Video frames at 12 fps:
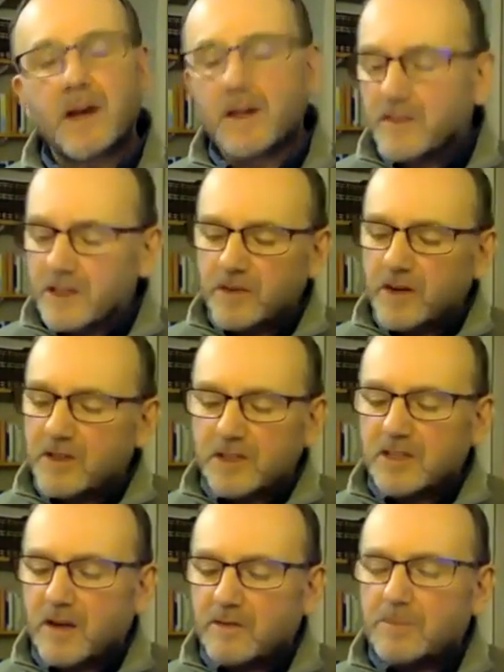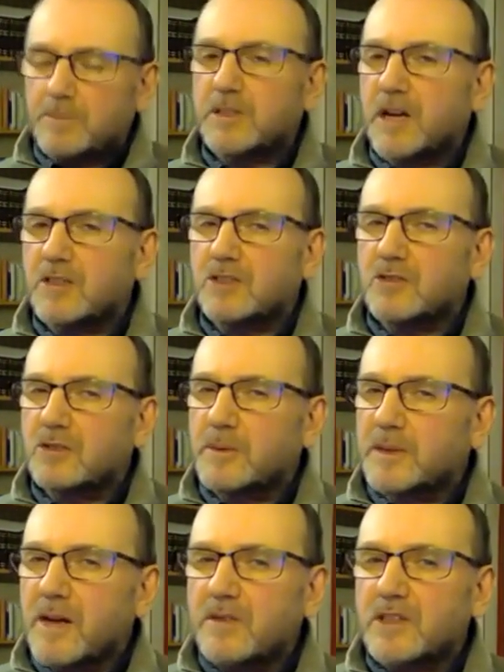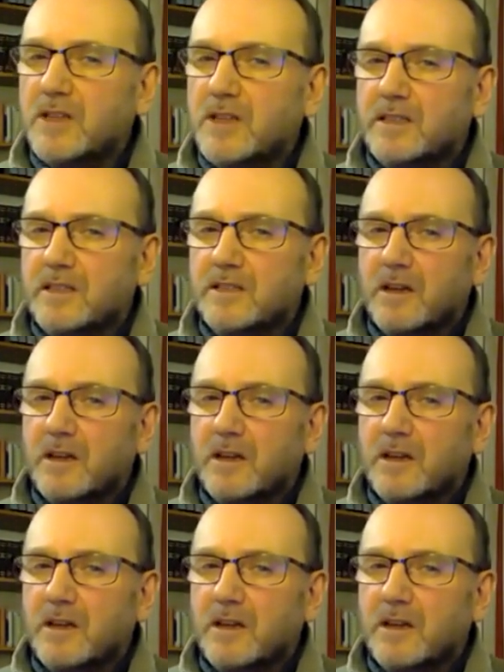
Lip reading: These verses have the potential to be devastating,